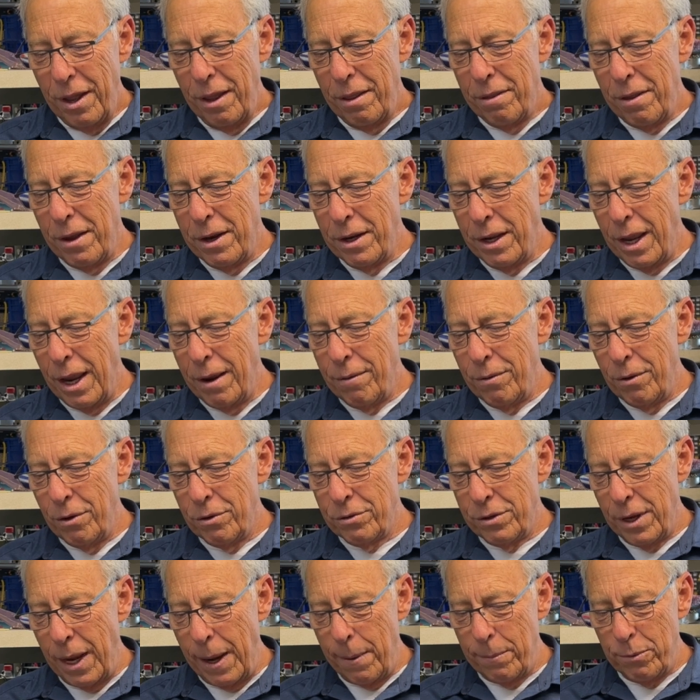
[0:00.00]
then gave
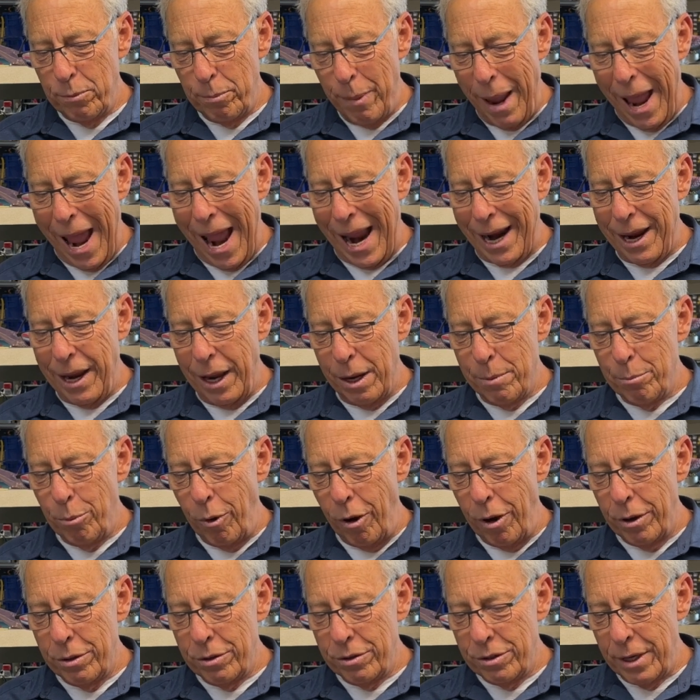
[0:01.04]
those amps back and
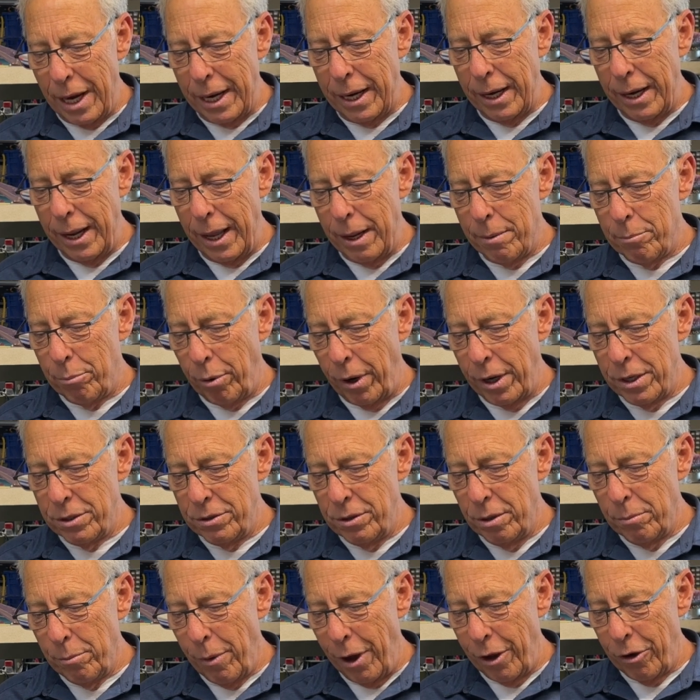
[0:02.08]
bought secondhand
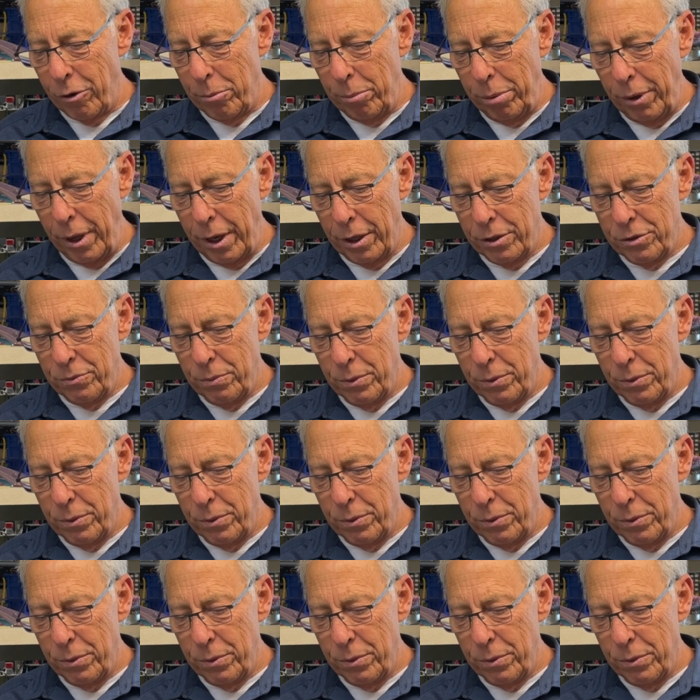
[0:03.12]
Bryston monoblocks,